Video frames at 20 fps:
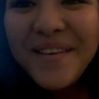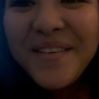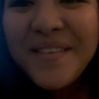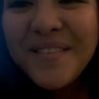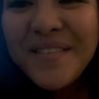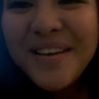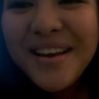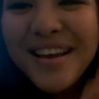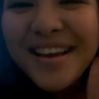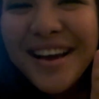
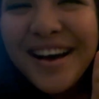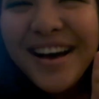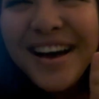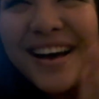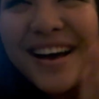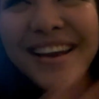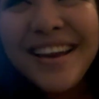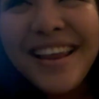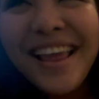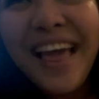oh my
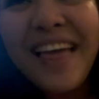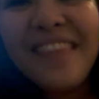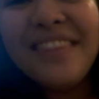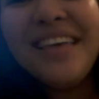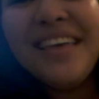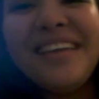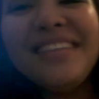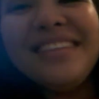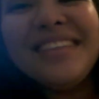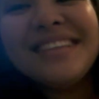god. And
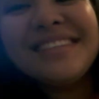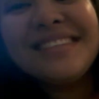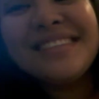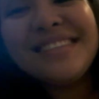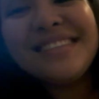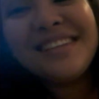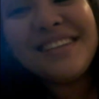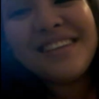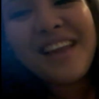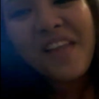then this
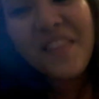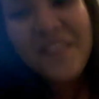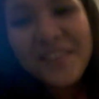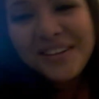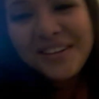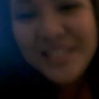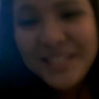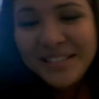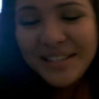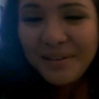is another
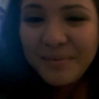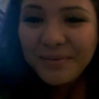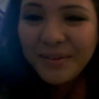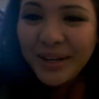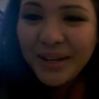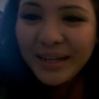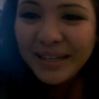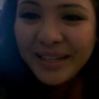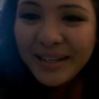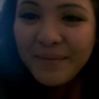dumb
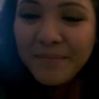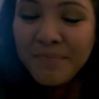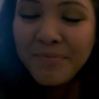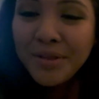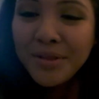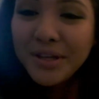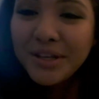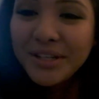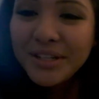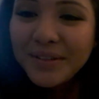one
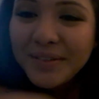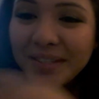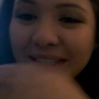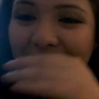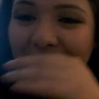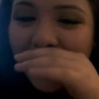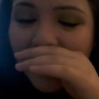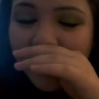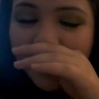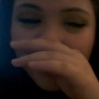she
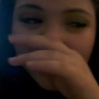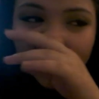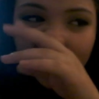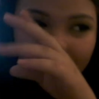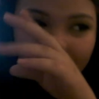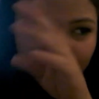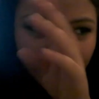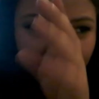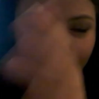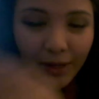was like
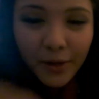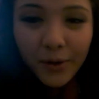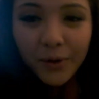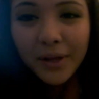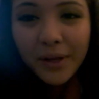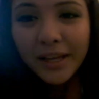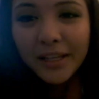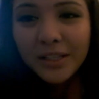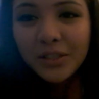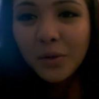she was like
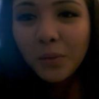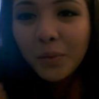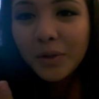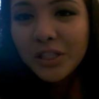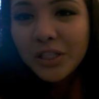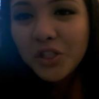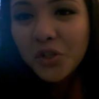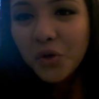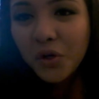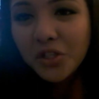okay so
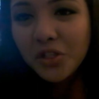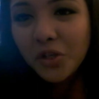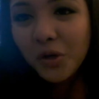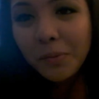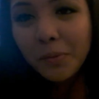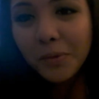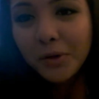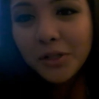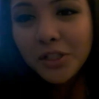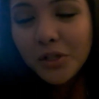what's a short
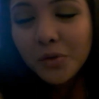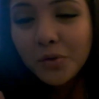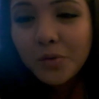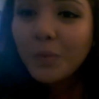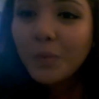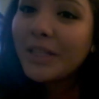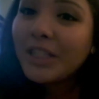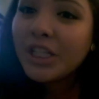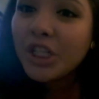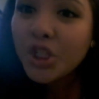term
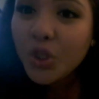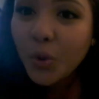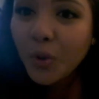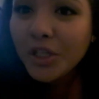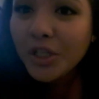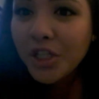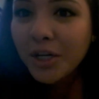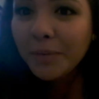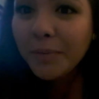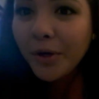what's a
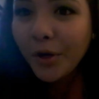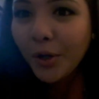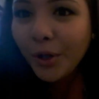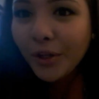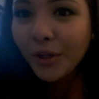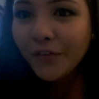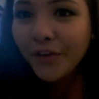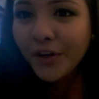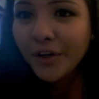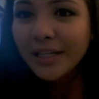short term
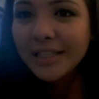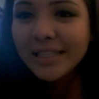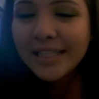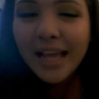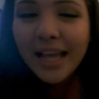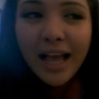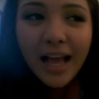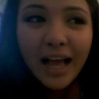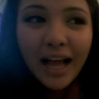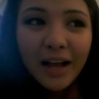goal of yours
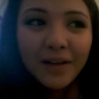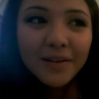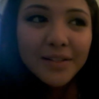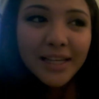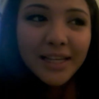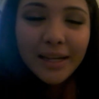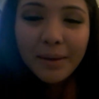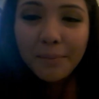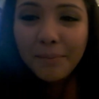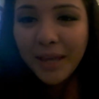i was
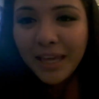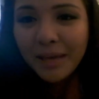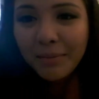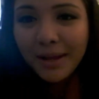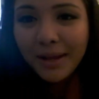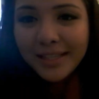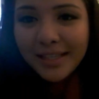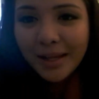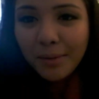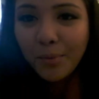like making
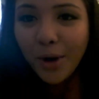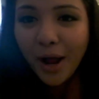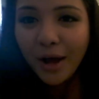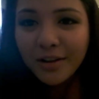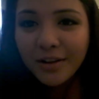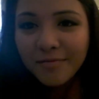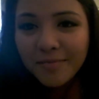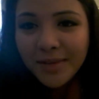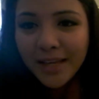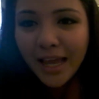my son
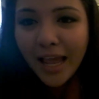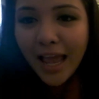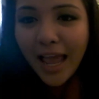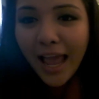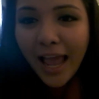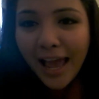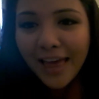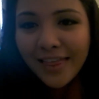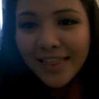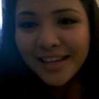proud of me
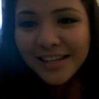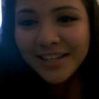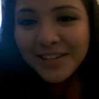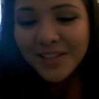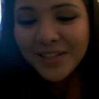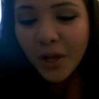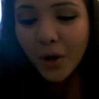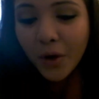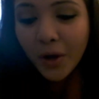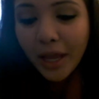and then she
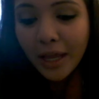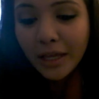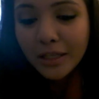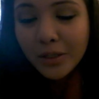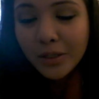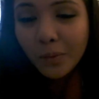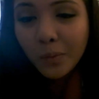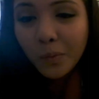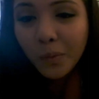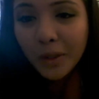was like okay
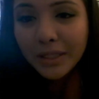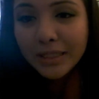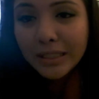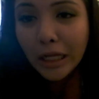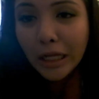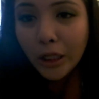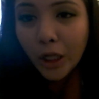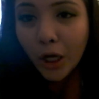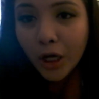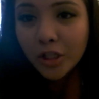so what's
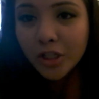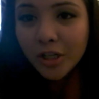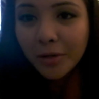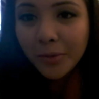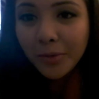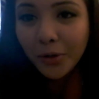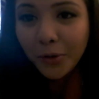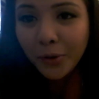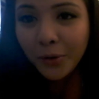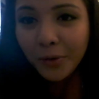a long
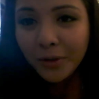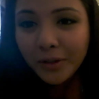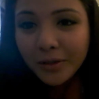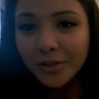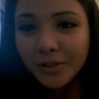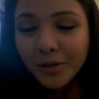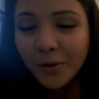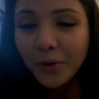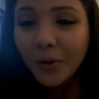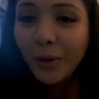term goal
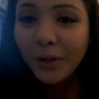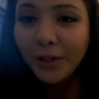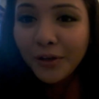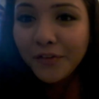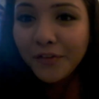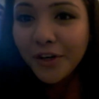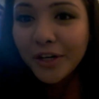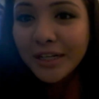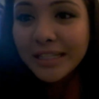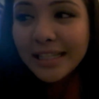goal
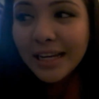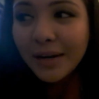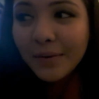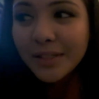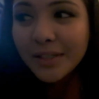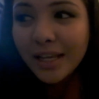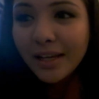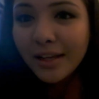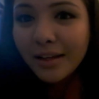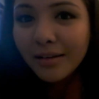of yours and i
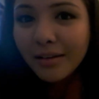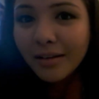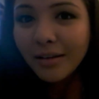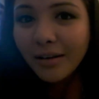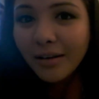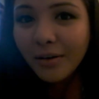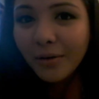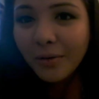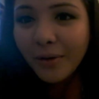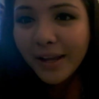was like
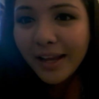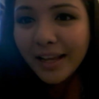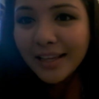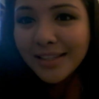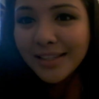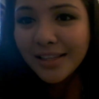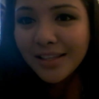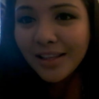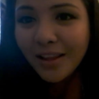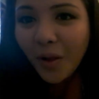oh i
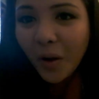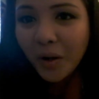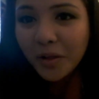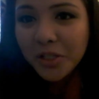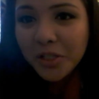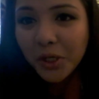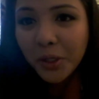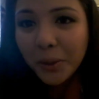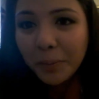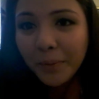guess that's a long
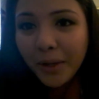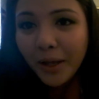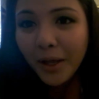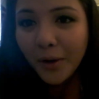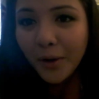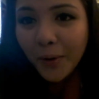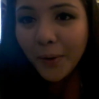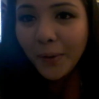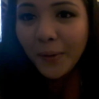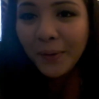term
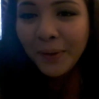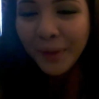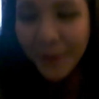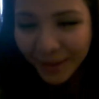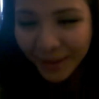goal